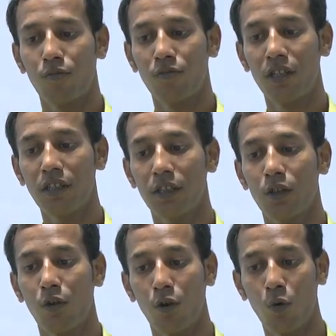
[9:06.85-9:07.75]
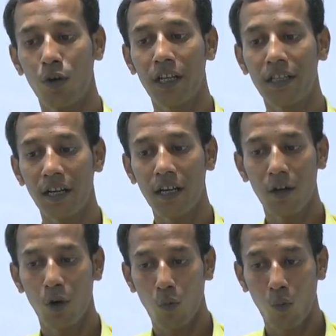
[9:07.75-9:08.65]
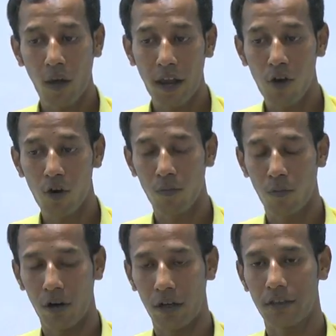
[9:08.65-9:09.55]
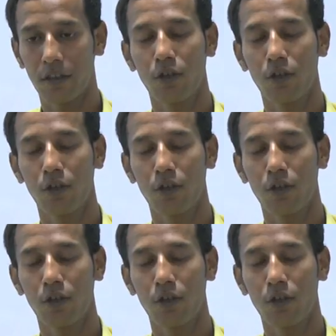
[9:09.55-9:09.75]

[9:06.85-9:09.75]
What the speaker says: this loading the well load models.